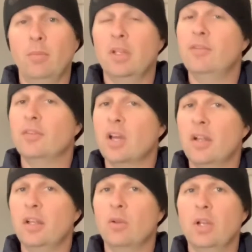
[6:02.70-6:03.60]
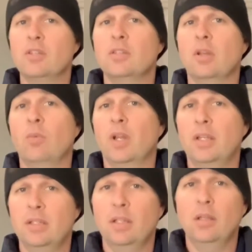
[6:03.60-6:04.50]
And if you've got any questions on what
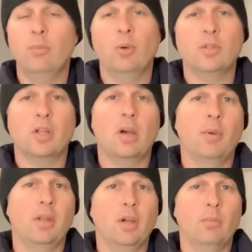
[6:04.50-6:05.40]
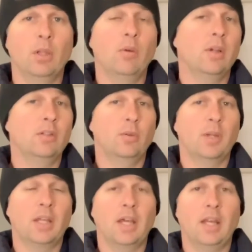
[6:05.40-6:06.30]
I did, post a comment down below and I'll do
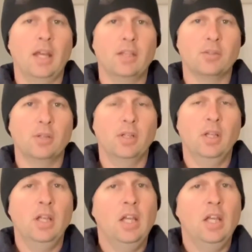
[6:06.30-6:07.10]
what I can to answer it.